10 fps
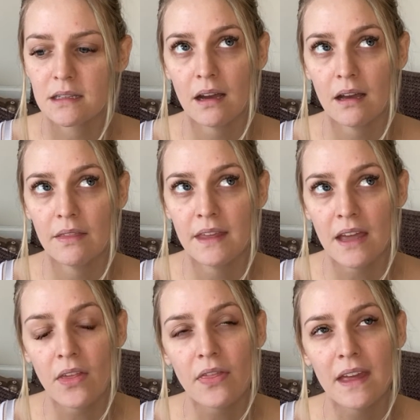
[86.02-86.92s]
the
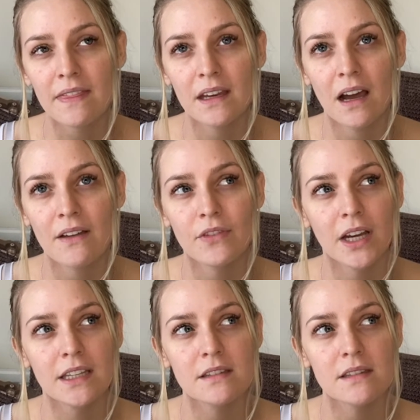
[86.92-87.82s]
other thing that I
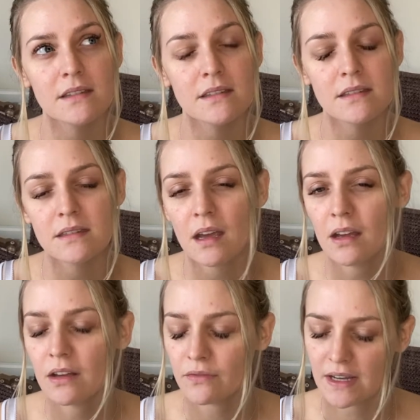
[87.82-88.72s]
find
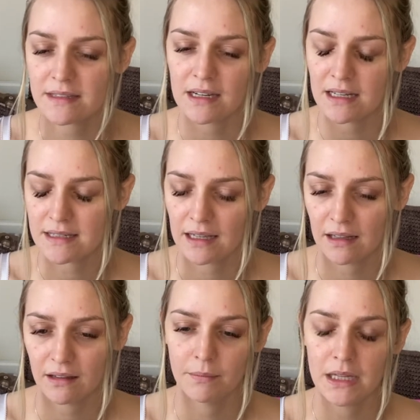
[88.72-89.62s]
so
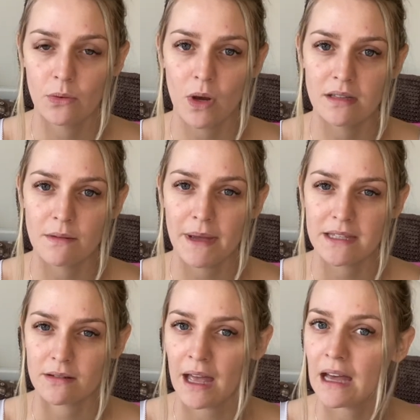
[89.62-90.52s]
fascinating in the world of
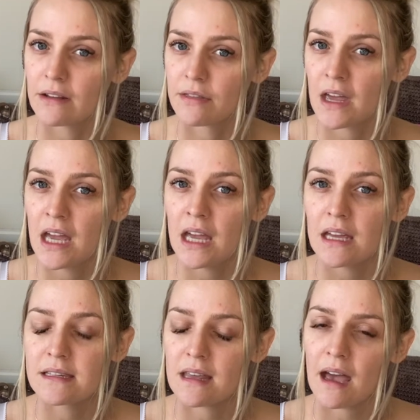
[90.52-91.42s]
mental health
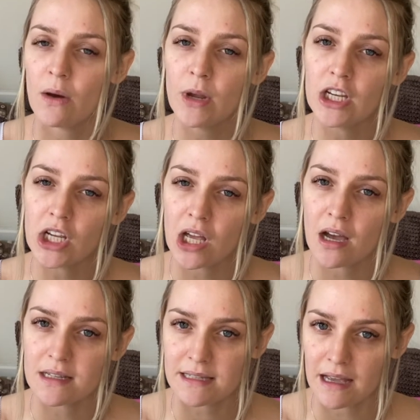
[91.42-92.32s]
is that how we look at
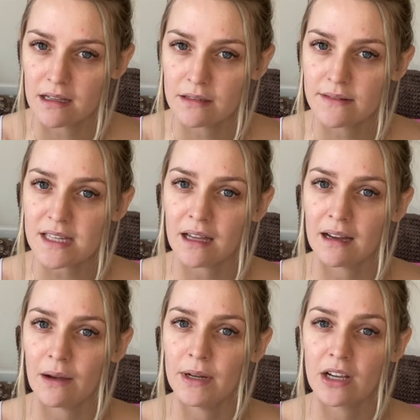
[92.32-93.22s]
ourselves and
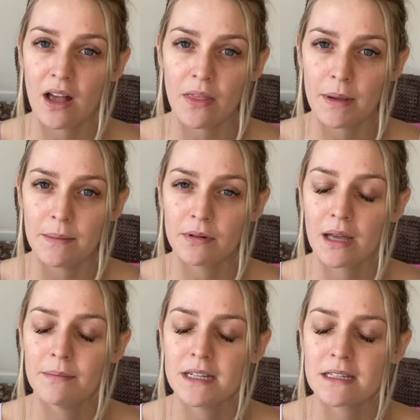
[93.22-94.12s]
how we look at other people
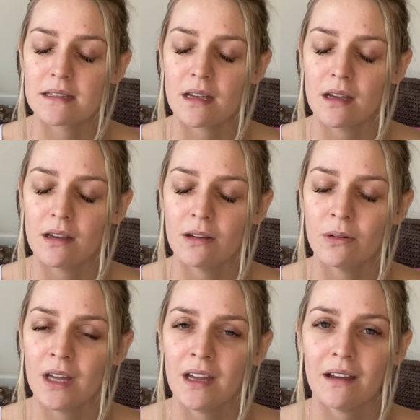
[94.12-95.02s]
can be
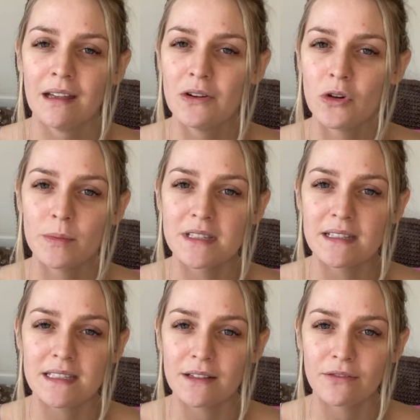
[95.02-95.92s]
so
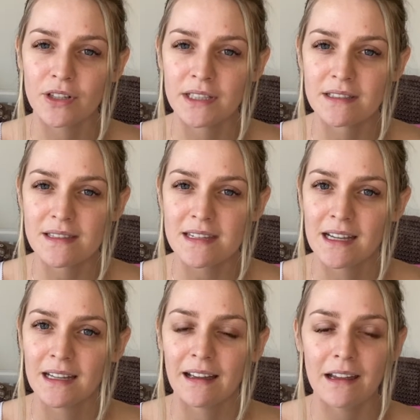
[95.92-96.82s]
enormously different.
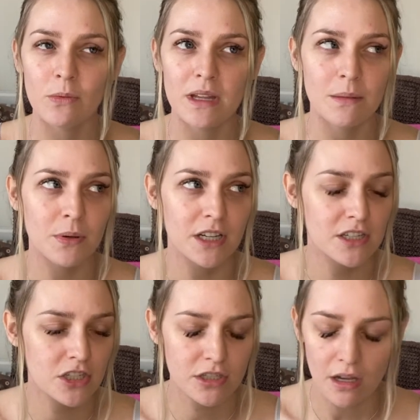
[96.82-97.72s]
Like, we can put
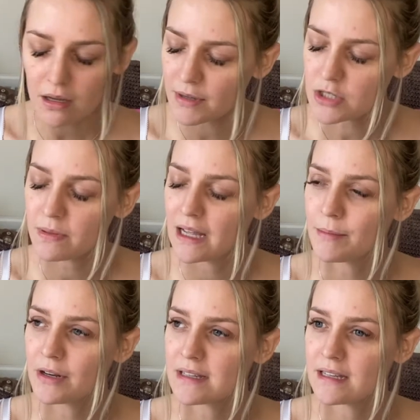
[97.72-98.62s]
so much blame
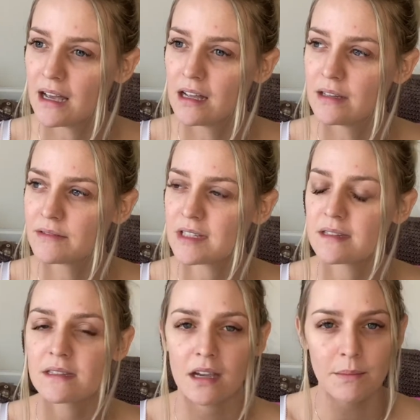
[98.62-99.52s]
on ourselves and
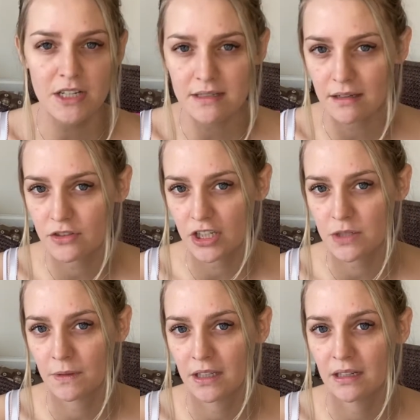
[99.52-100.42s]
so much
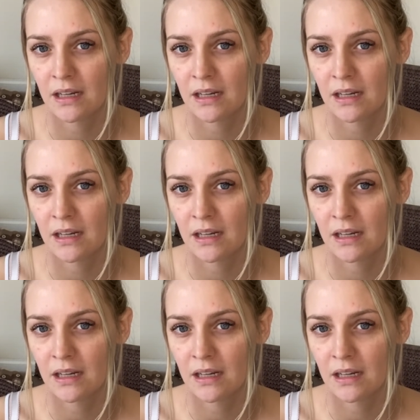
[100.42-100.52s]
self-judgment,